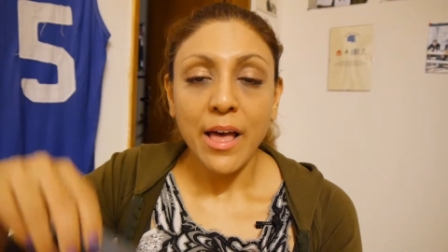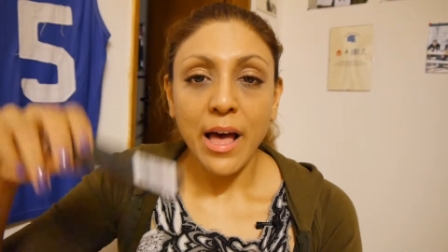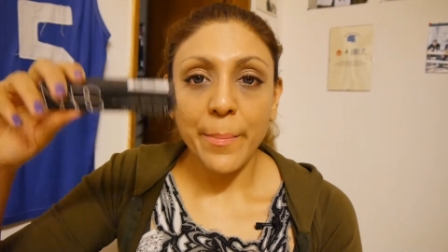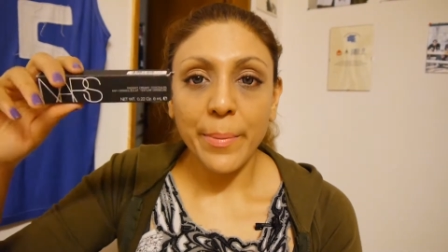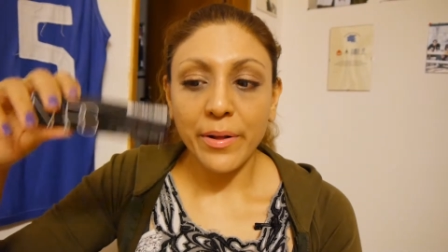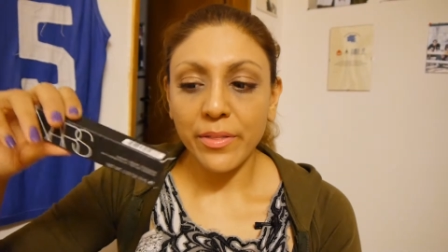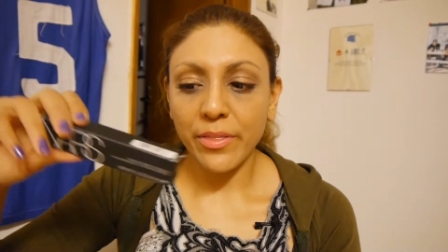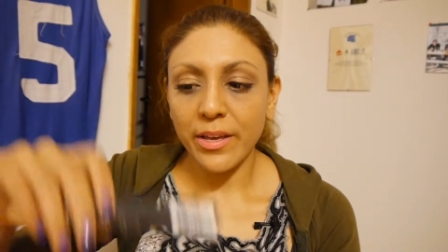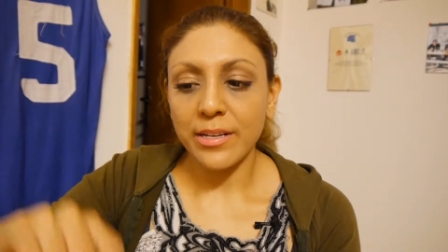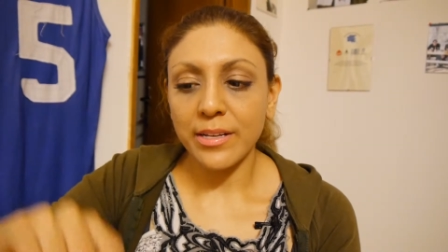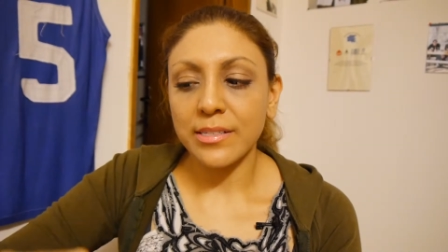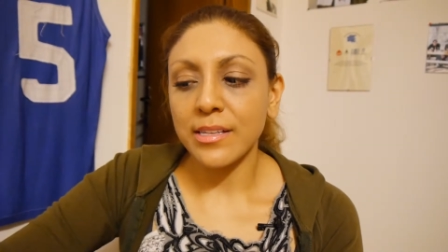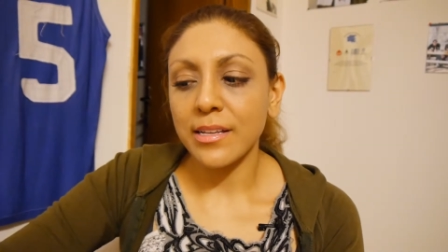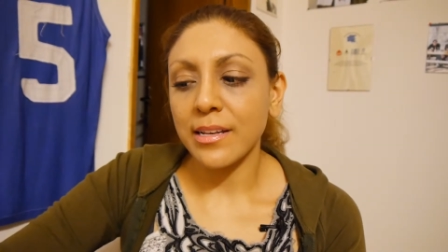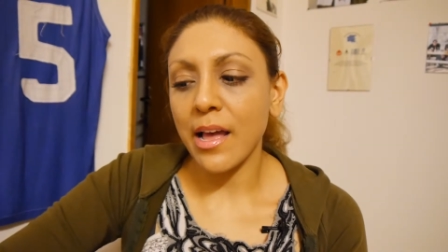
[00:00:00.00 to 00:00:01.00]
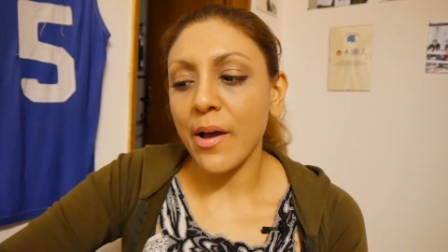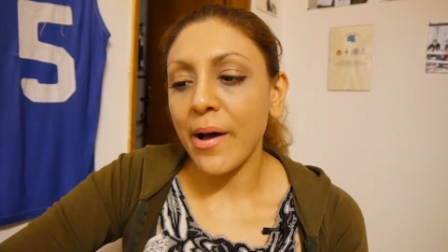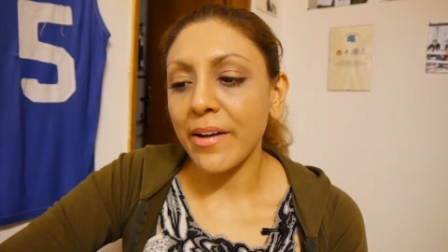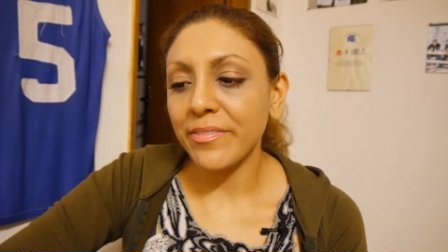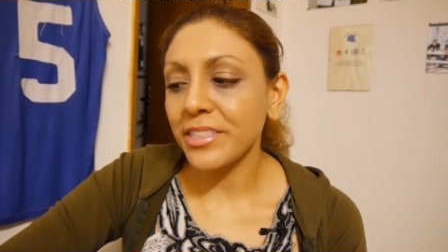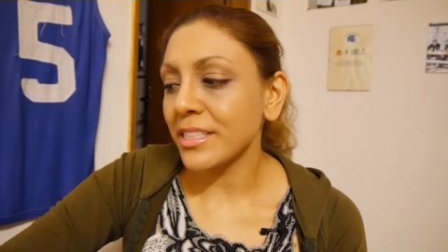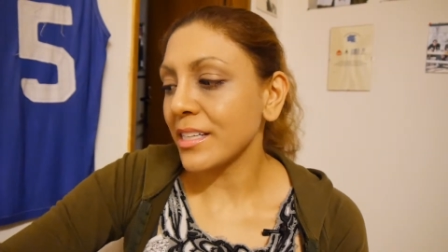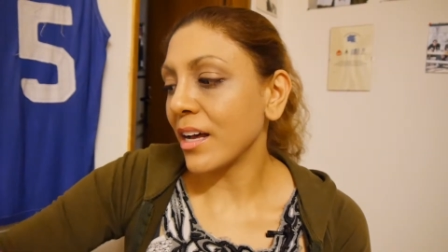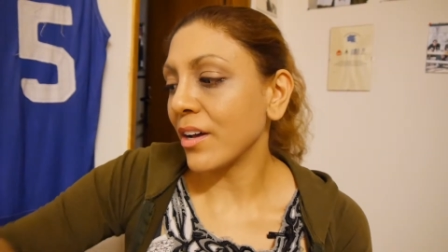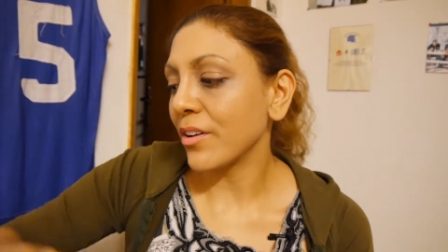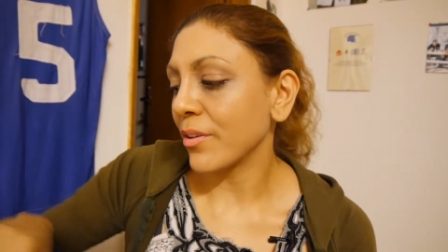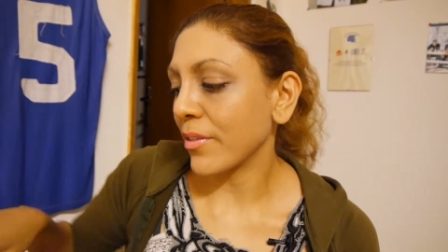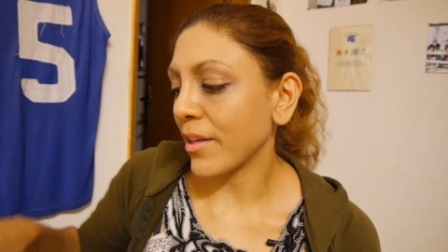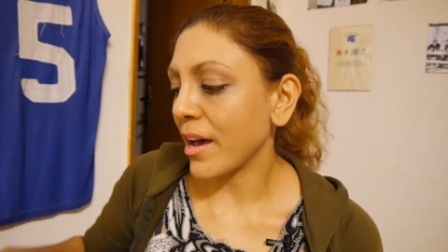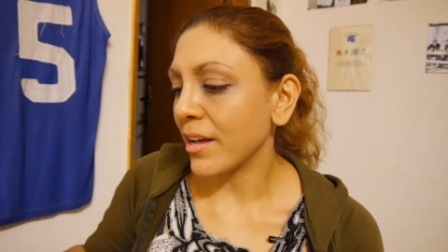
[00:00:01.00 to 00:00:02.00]
about this. Now I have to tell
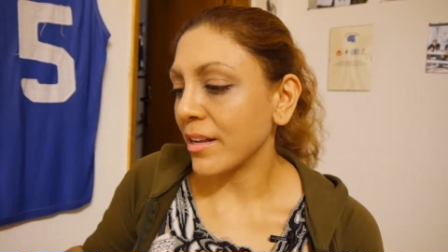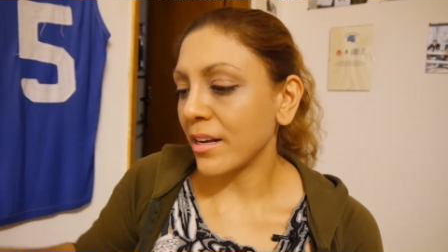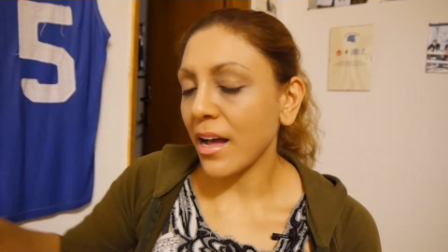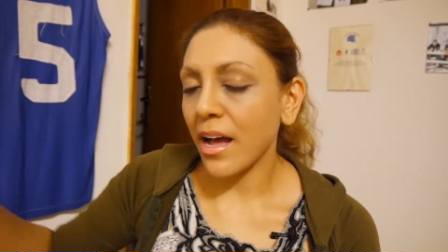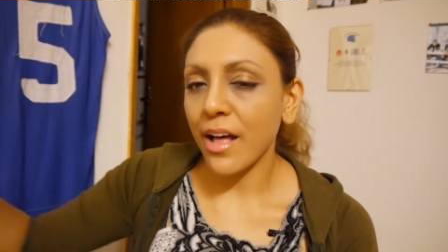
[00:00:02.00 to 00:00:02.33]
you that